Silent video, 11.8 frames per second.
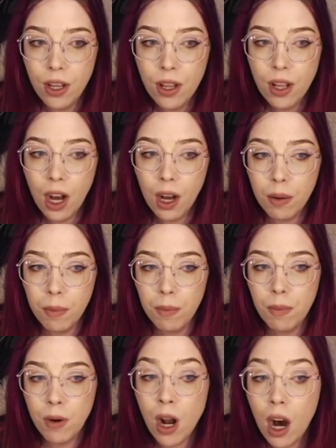
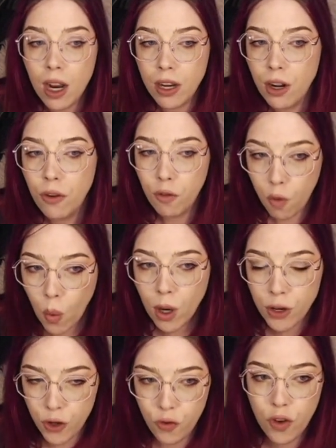
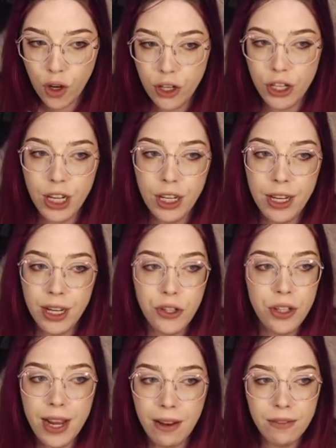non-forge version. It should
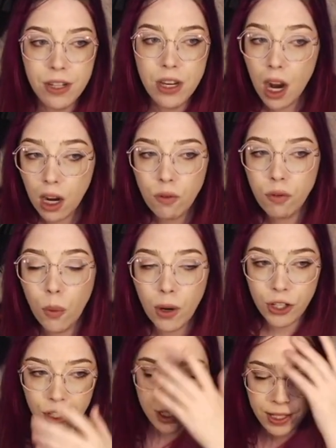have non-forge
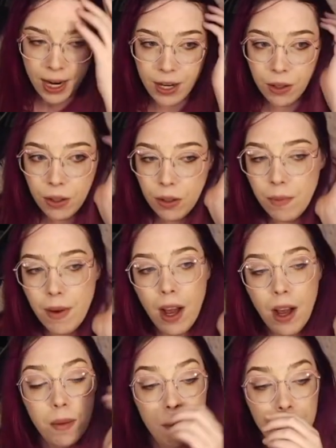in the title.
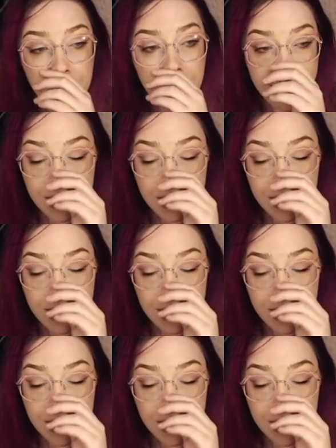It's a